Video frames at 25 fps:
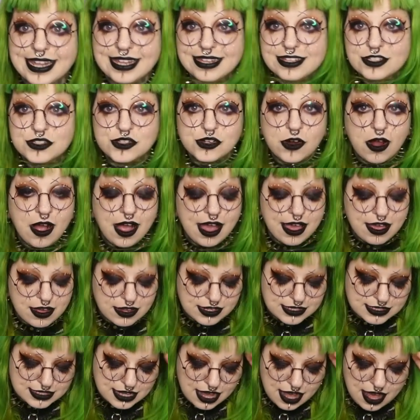little try
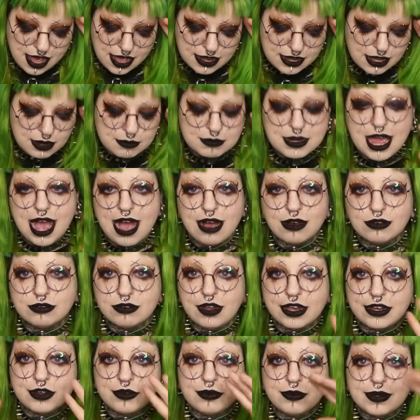on done. I'm now
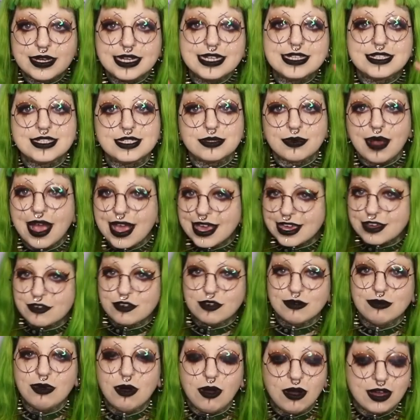like really sweaty
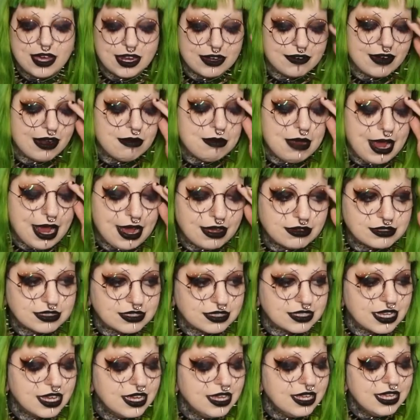from walking around my
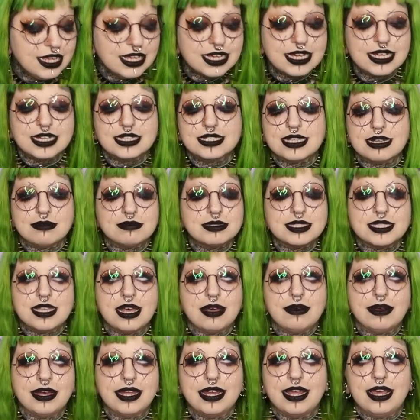house because I'm
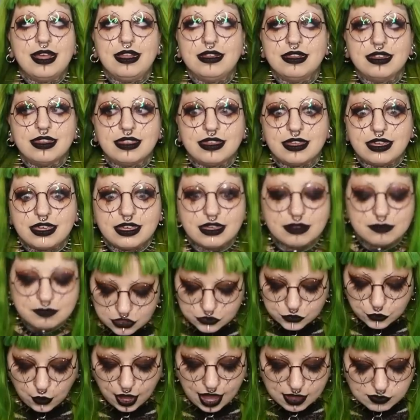so unhealthy.
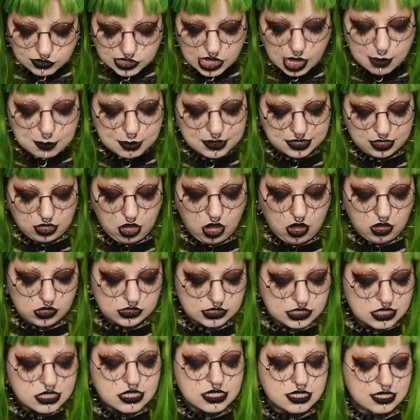So I have a couple of
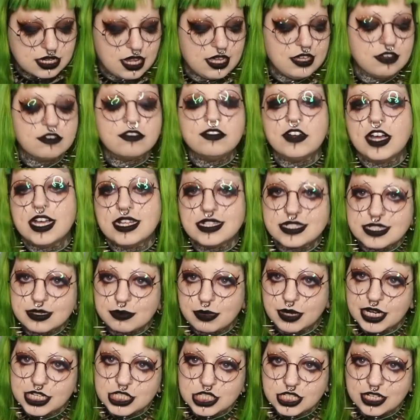cons, like first
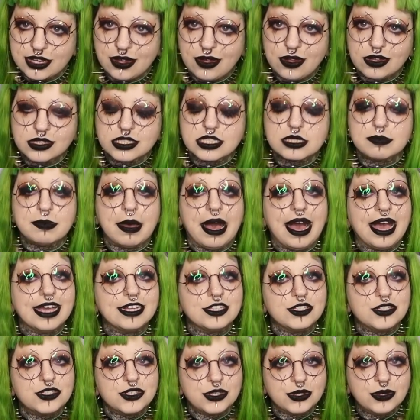impression cons, but I
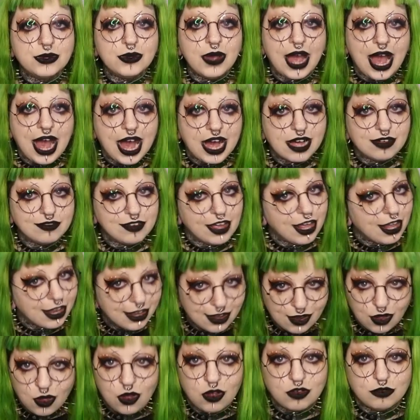do have a
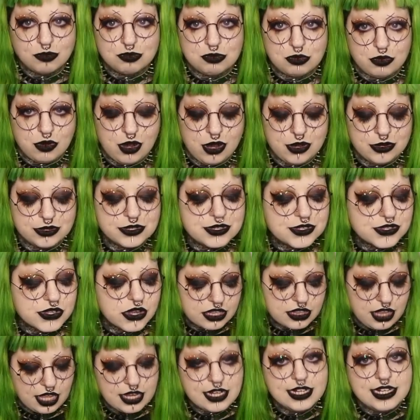lot of pros.
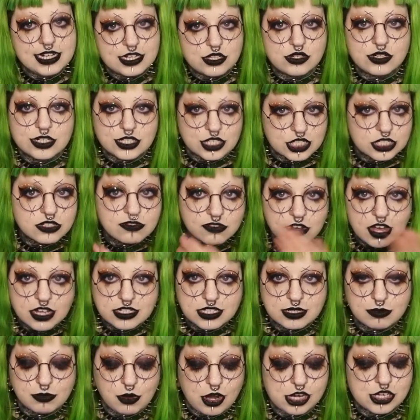Like literally just
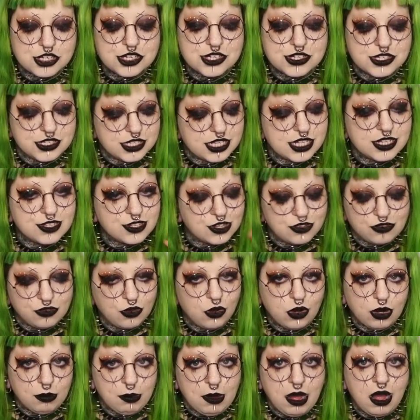first impressions. These could
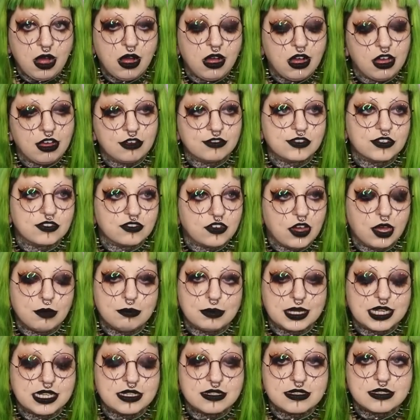fall apart after five
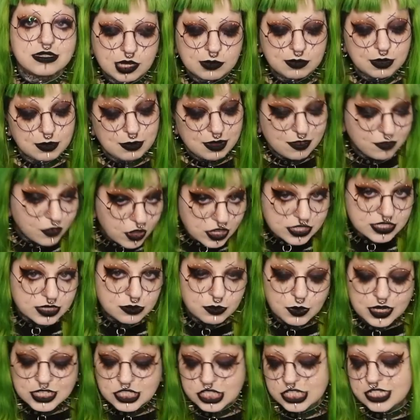minutes. But my first
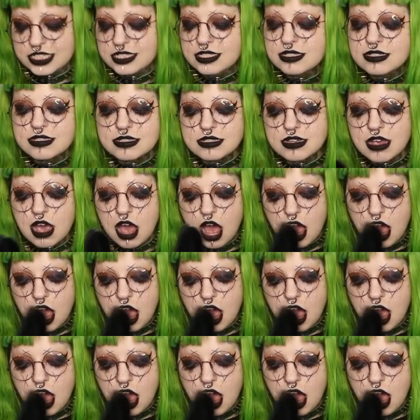impressions,